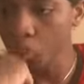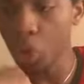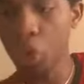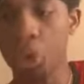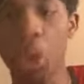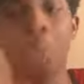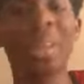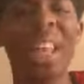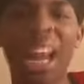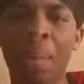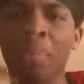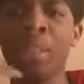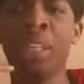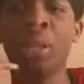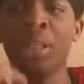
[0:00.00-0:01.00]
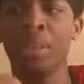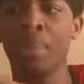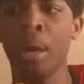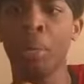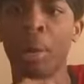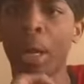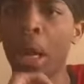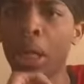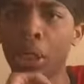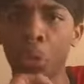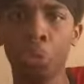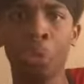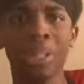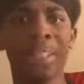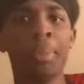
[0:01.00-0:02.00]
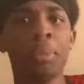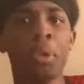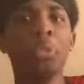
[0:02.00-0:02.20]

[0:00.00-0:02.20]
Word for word: you know that I'm serious about what I do because I'm